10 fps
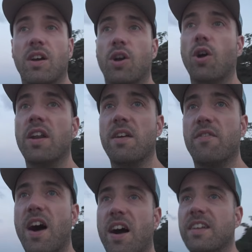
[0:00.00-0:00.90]
cutting it
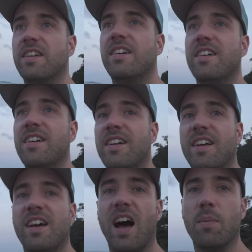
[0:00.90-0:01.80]
fine.
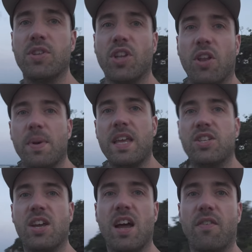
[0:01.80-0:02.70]
I'm just on the beach
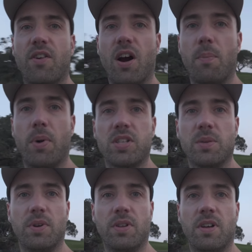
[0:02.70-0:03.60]
here. I've got a
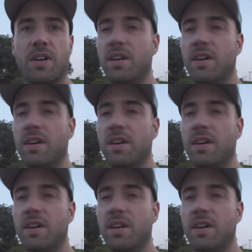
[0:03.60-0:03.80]
possible